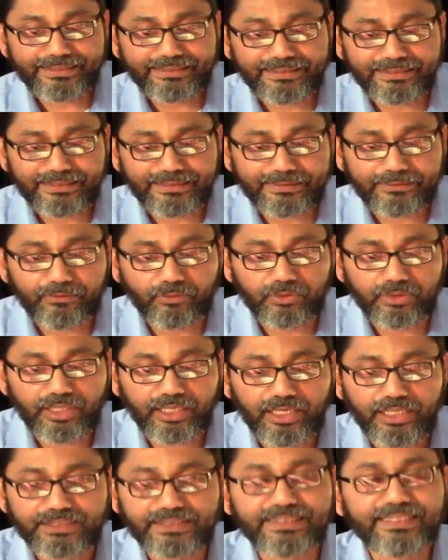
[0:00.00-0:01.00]
that
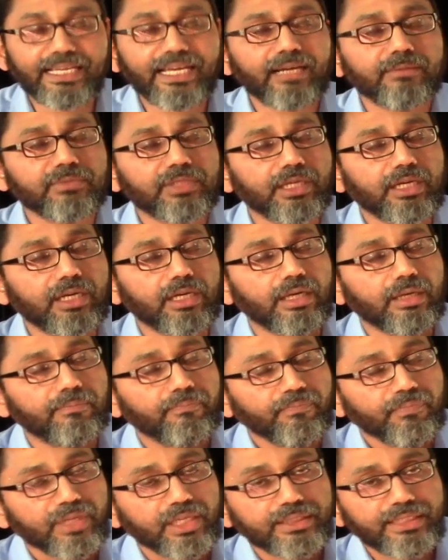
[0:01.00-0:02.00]
the asnam,
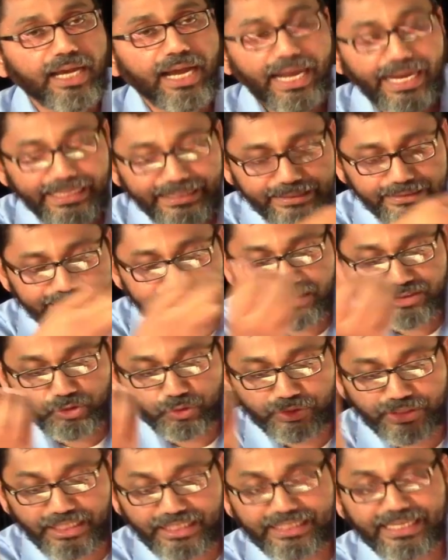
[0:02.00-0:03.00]
the idol
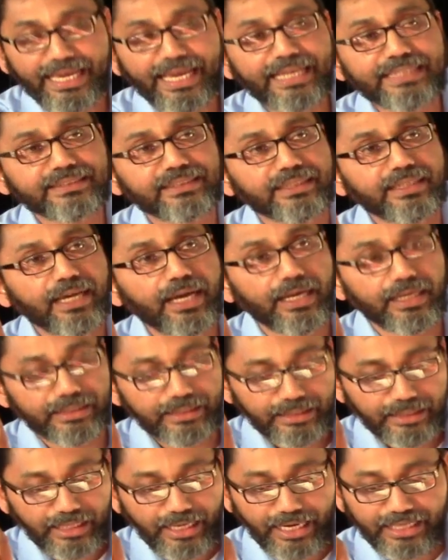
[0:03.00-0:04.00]
that you take as the
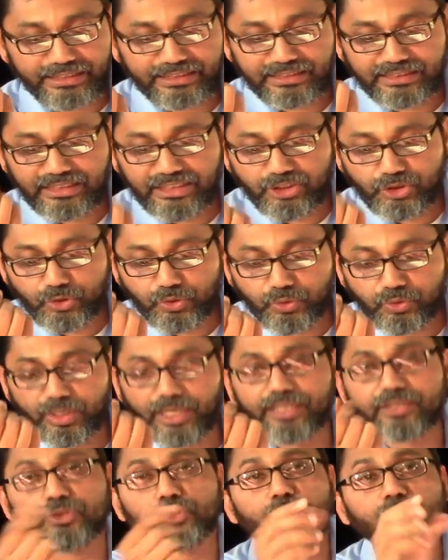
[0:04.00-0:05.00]
god, I see
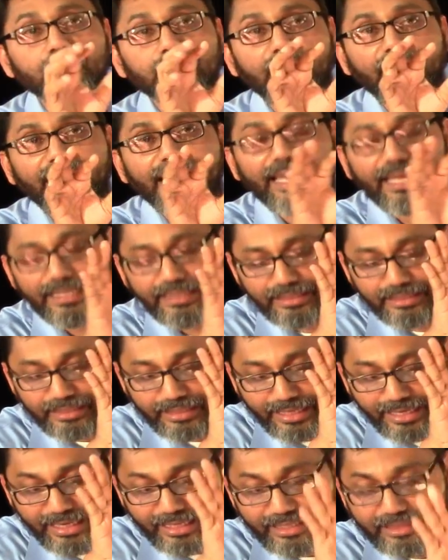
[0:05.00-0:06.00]
you and
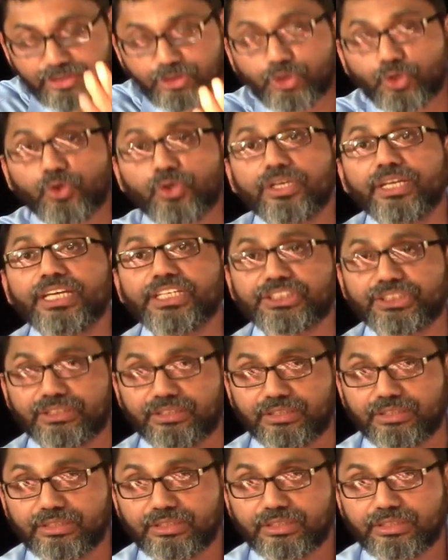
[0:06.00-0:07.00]
your
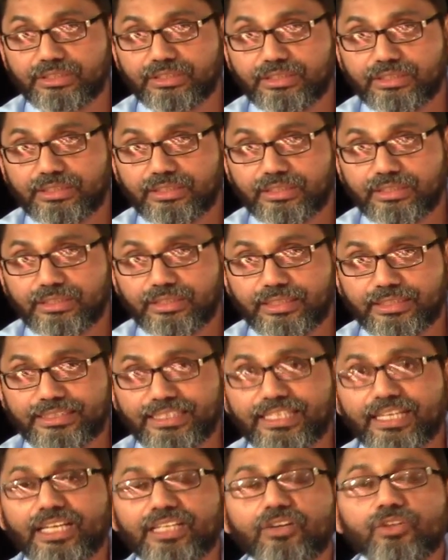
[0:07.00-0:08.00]
nation,
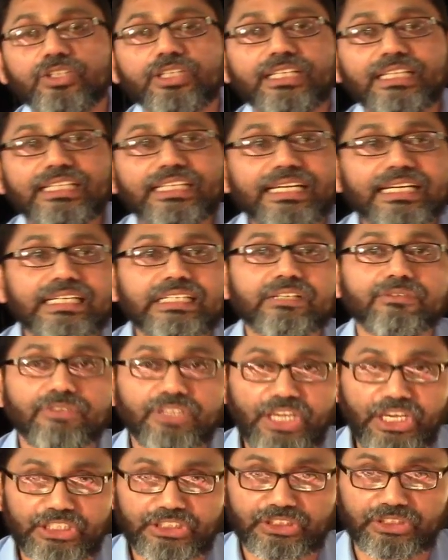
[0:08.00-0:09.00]
they are on a clear
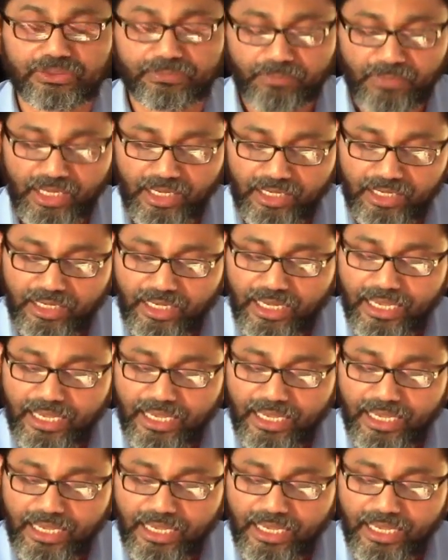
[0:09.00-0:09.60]
deviation.